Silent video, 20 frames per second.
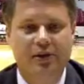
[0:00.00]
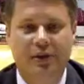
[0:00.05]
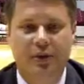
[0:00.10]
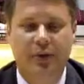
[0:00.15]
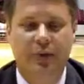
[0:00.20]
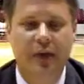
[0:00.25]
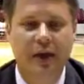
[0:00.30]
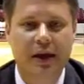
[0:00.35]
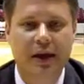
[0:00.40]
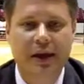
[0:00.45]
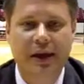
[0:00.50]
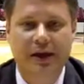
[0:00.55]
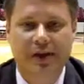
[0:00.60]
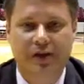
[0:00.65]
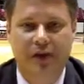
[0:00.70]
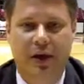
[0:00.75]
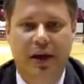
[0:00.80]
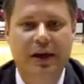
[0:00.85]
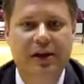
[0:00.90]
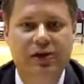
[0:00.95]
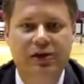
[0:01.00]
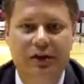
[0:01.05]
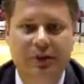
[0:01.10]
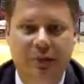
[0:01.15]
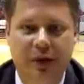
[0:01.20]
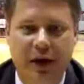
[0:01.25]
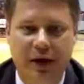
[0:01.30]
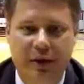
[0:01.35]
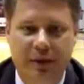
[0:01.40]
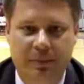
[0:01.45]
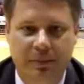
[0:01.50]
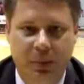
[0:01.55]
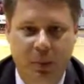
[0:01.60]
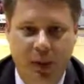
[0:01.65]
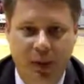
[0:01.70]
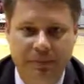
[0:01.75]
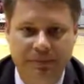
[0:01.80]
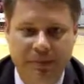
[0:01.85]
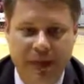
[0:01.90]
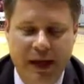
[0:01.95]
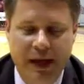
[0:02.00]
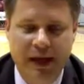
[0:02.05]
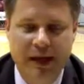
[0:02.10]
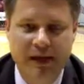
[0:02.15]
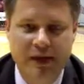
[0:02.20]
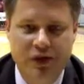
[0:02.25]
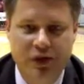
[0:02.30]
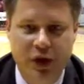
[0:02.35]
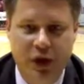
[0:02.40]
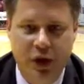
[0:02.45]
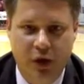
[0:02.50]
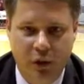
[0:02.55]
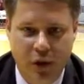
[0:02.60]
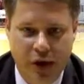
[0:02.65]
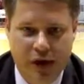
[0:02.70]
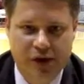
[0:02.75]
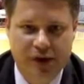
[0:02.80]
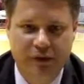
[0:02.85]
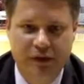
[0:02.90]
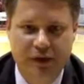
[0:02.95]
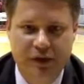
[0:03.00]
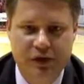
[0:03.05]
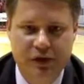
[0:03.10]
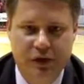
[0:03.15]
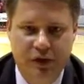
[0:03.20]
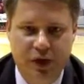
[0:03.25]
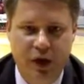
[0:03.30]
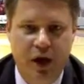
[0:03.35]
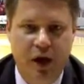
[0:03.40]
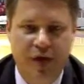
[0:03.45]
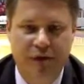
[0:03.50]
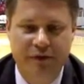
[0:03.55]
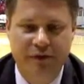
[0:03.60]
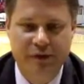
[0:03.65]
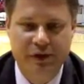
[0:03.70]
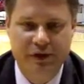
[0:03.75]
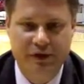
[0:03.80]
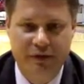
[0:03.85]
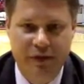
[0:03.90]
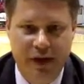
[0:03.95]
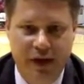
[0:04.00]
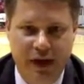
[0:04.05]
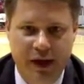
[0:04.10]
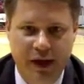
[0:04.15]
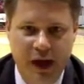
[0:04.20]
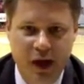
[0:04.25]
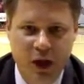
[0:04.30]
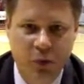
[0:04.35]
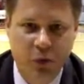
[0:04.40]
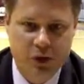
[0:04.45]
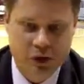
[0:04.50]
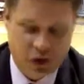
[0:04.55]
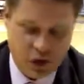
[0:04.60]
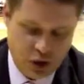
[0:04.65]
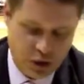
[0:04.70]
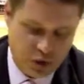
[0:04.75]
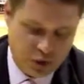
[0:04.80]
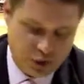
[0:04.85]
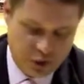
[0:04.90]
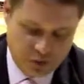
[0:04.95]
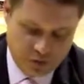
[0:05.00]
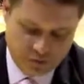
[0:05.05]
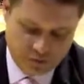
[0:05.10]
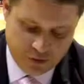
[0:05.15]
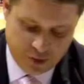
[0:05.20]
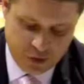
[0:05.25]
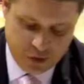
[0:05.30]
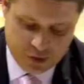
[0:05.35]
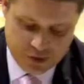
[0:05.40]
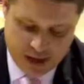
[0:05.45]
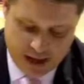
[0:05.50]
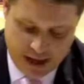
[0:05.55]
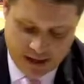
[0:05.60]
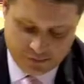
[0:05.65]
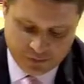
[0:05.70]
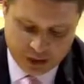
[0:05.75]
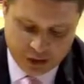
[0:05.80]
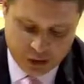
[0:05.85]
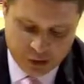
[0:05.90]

So it's Lacey running the point, and his aggressiveness on the offensive end was huge in the first half.